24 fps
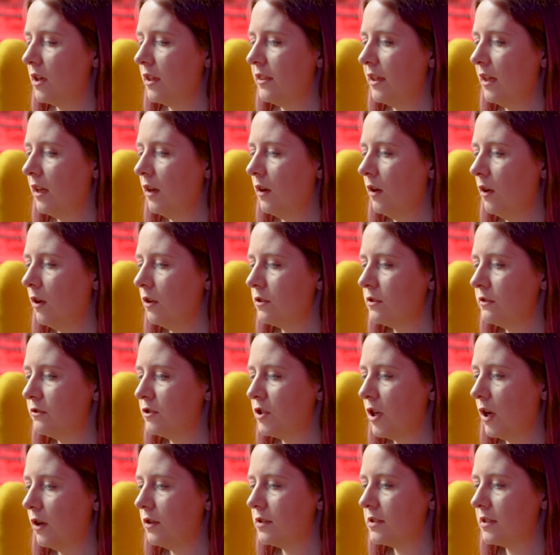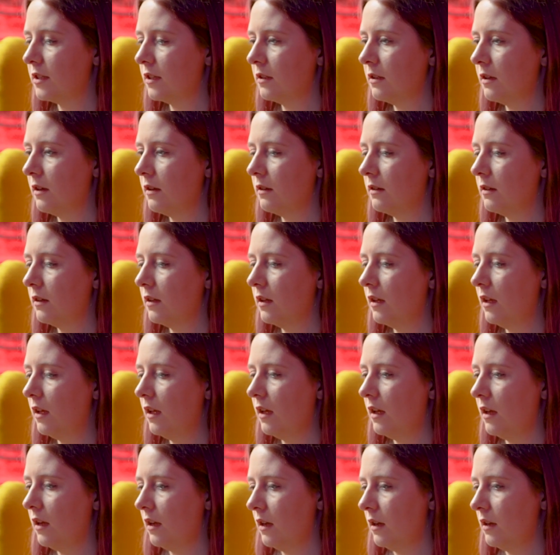I think a lot of shows
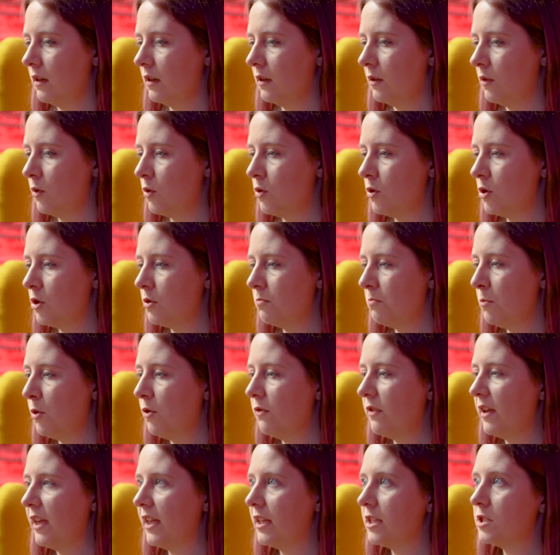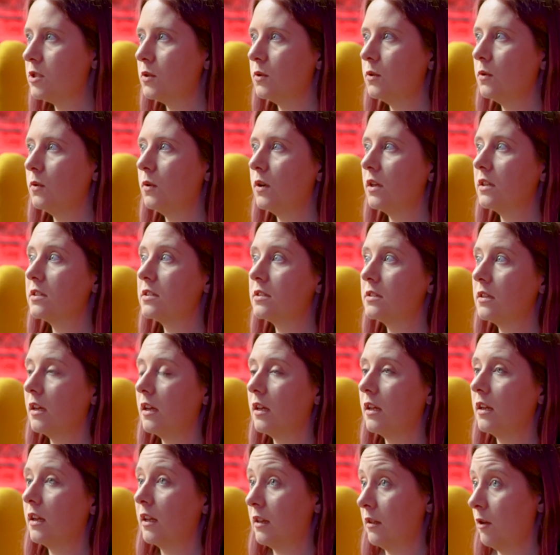are moving into
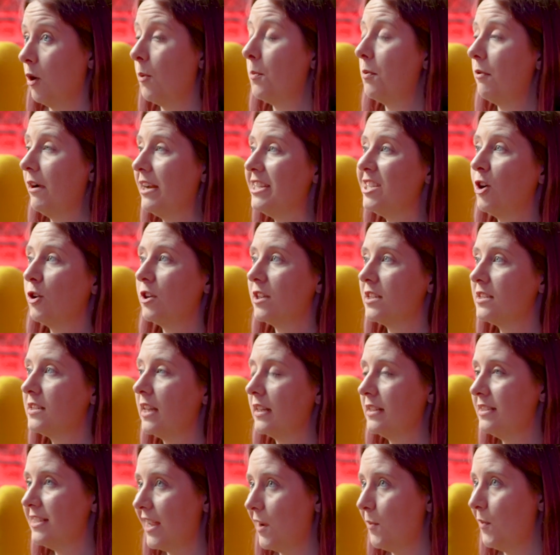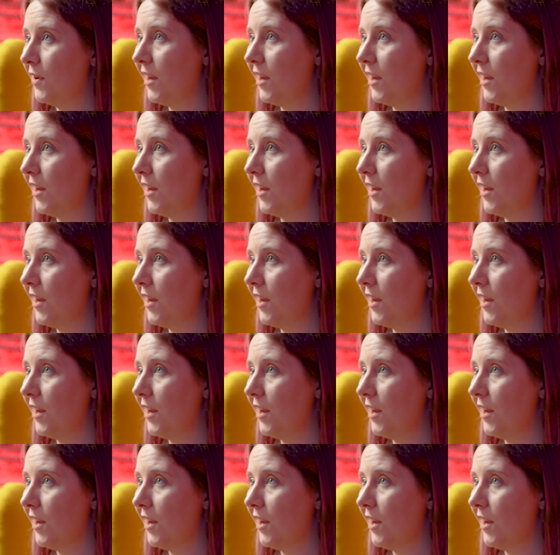operating on a Sunday.